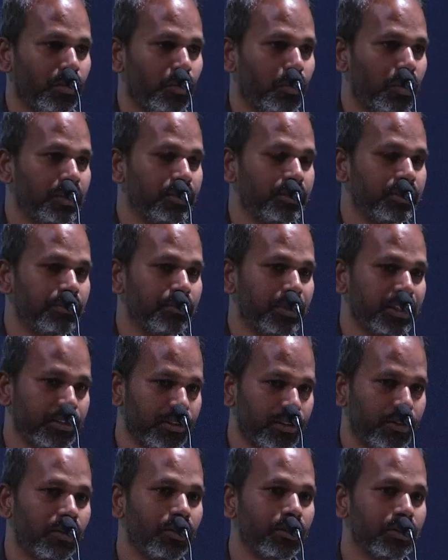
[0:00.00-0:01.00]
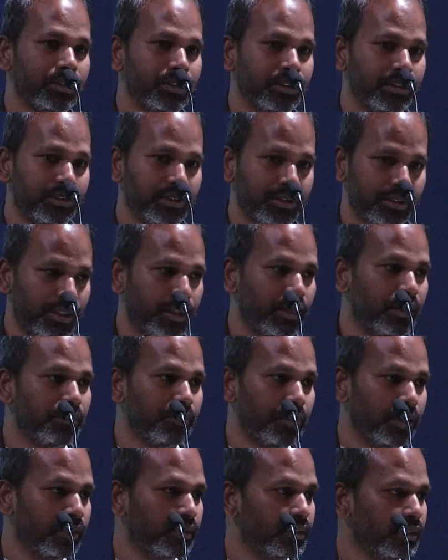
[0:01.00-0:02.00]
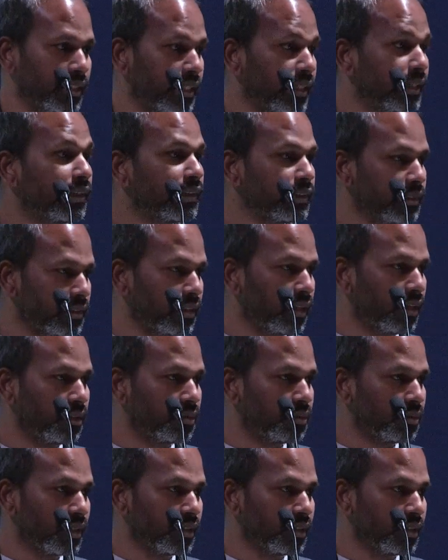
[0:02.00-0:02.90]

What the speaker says: once the methodology is set up, and it is now,